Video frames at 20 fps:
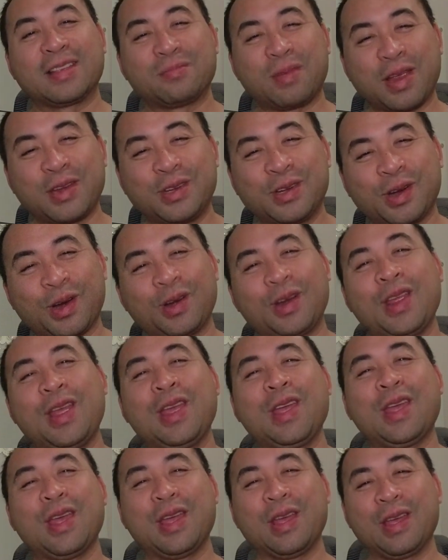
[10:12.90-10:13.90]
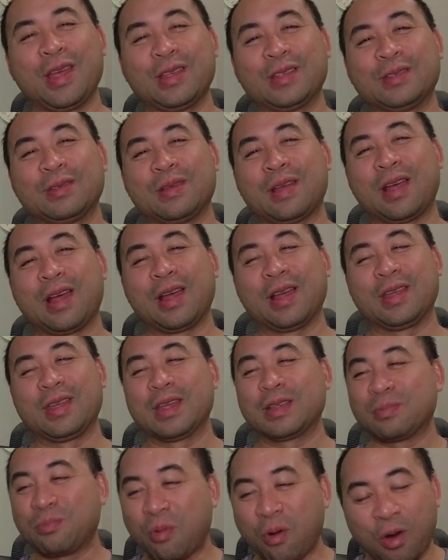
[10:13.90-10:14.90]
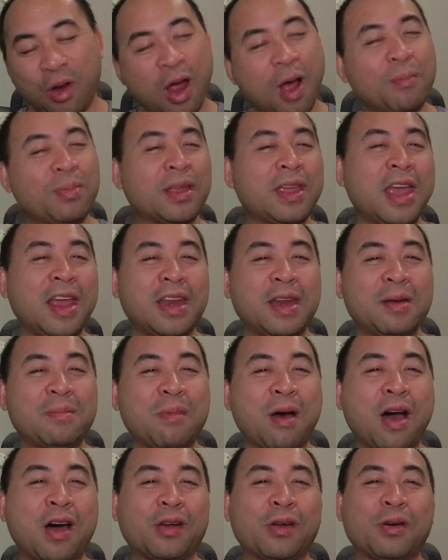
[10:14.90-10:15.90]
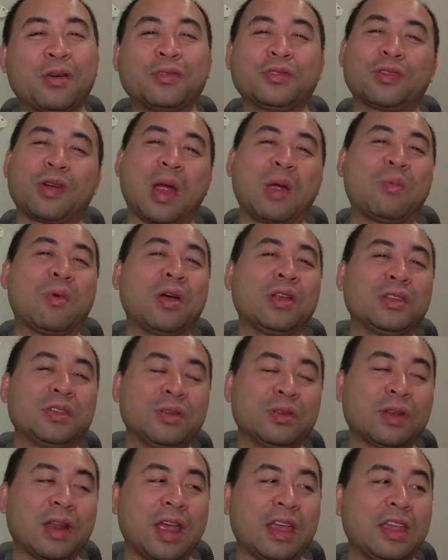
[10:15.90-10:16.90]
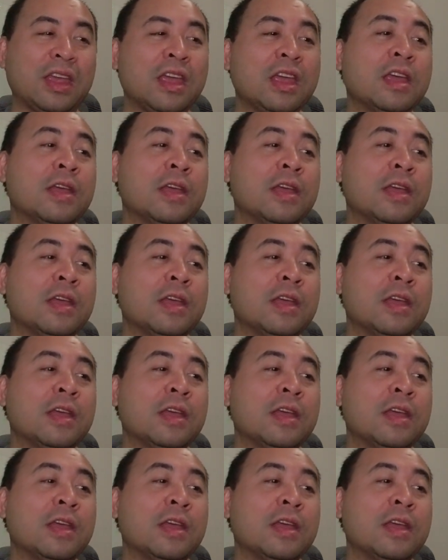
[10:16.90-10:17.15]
my journey gets more complicated models, or I want to